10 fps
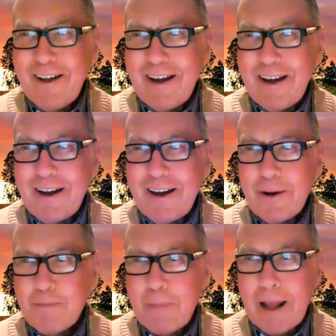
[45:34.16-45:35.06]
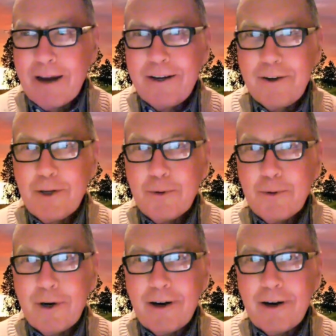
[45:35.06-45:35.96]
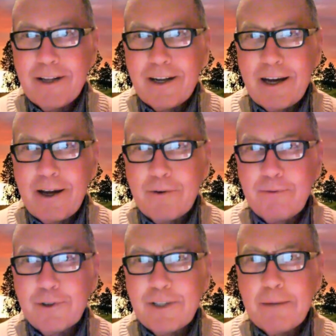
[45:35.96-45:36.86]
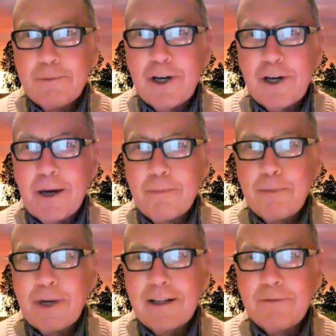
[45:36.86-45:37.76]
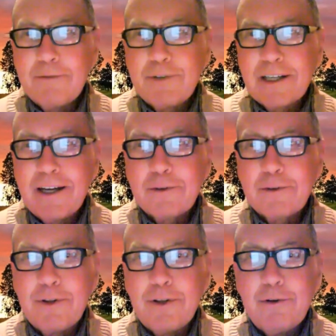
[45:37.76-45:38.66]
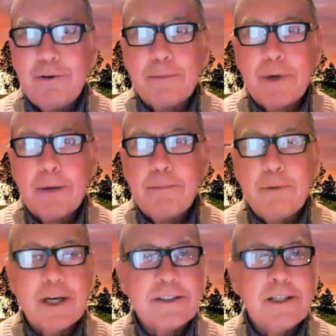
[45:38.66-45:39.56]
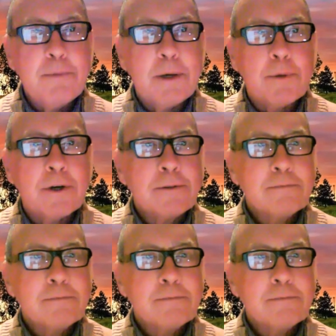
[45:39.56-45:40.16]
I hear you on that. I have a full-time job, but I'd love to connect with you. I'm a BYC member.